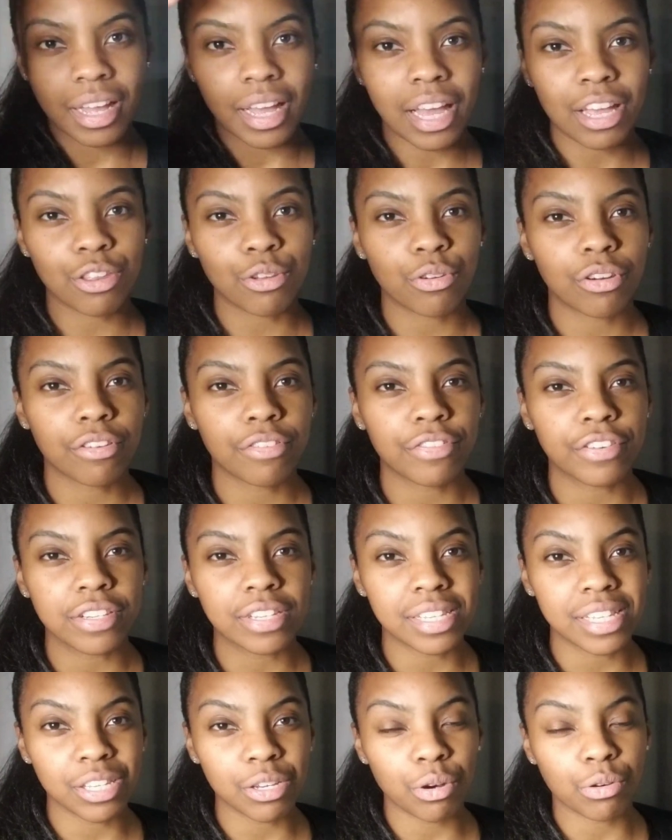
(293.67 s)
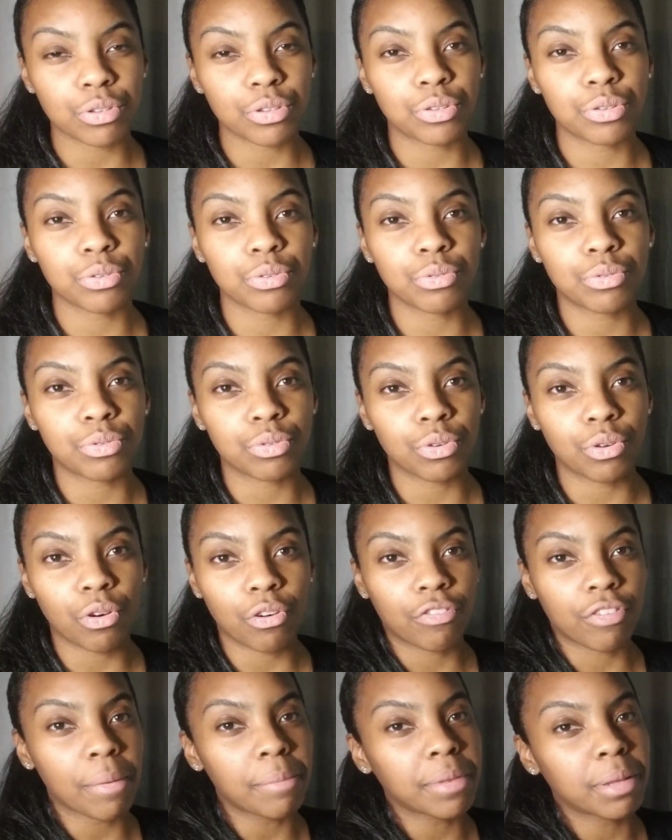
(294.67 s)
in order for CO2 to go
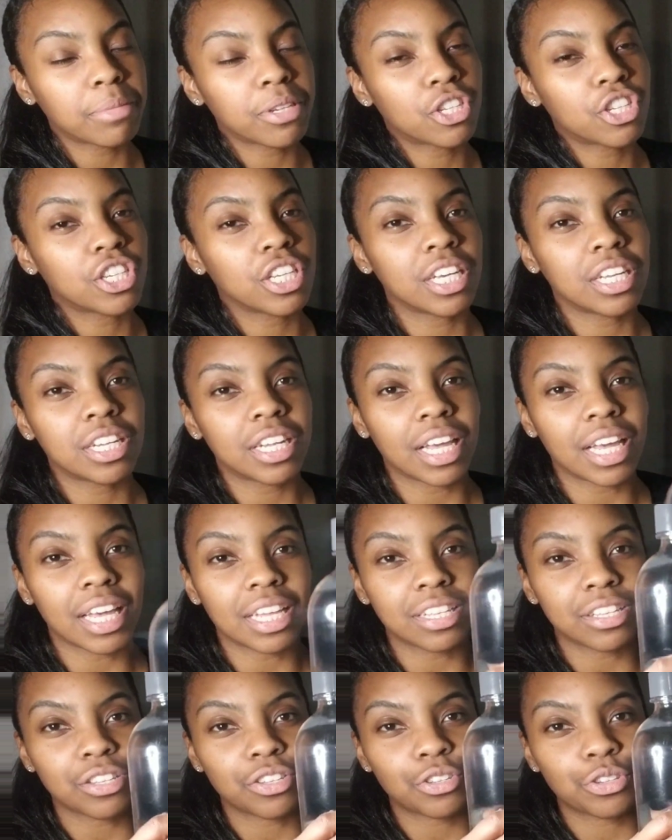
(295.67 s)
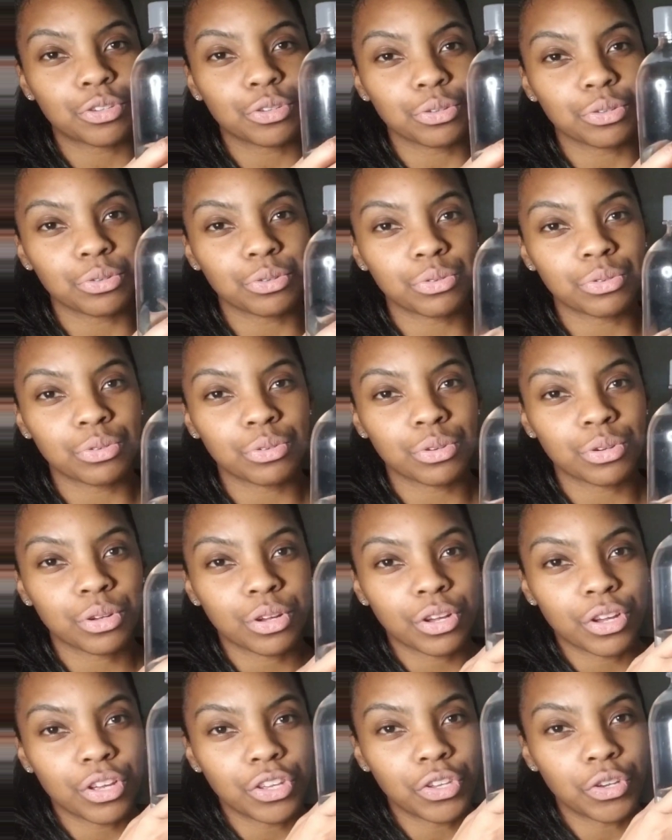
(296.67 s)
from the machine into
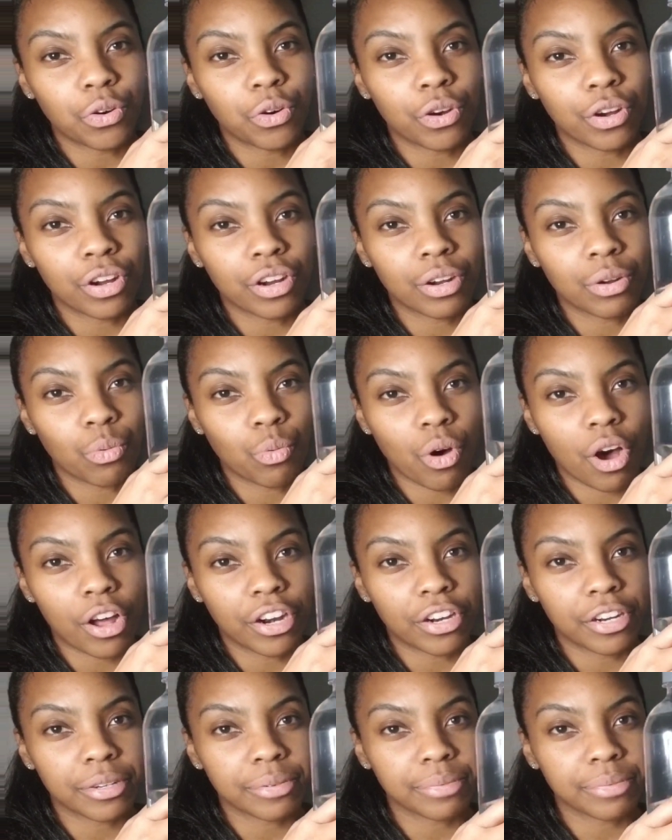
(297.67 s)
your water.